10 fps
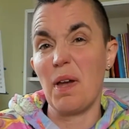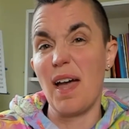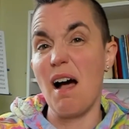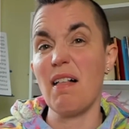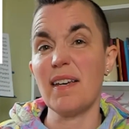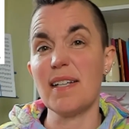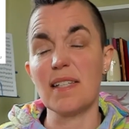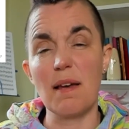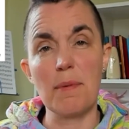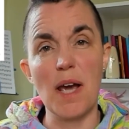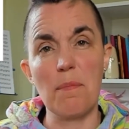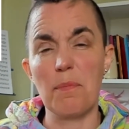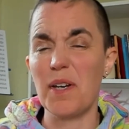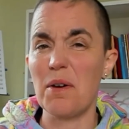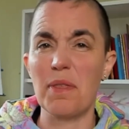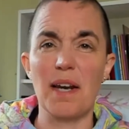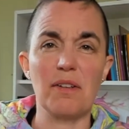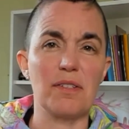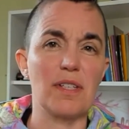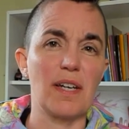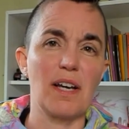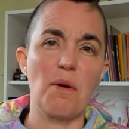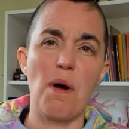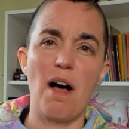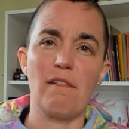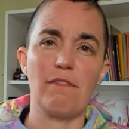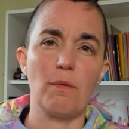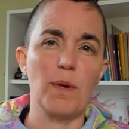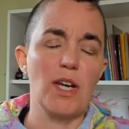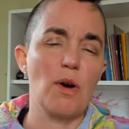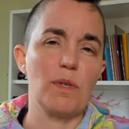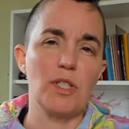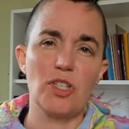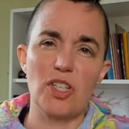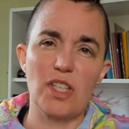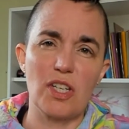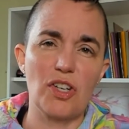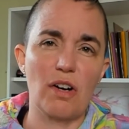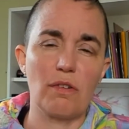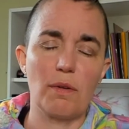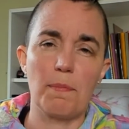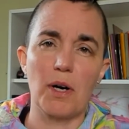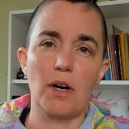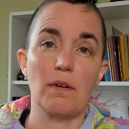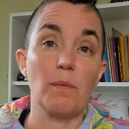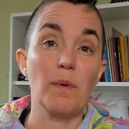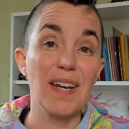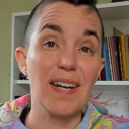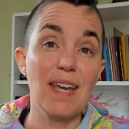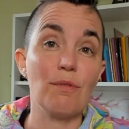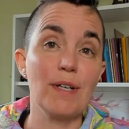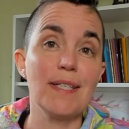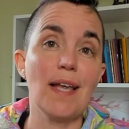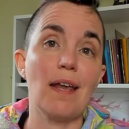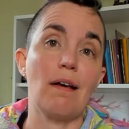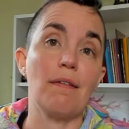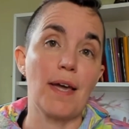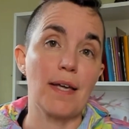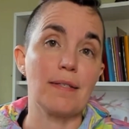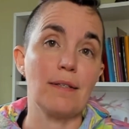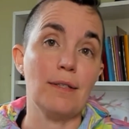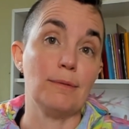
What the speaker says: a holiday's coming up. We know that alert's going to go off. We know it's just the general burn. We're going to hit reset on that SLO.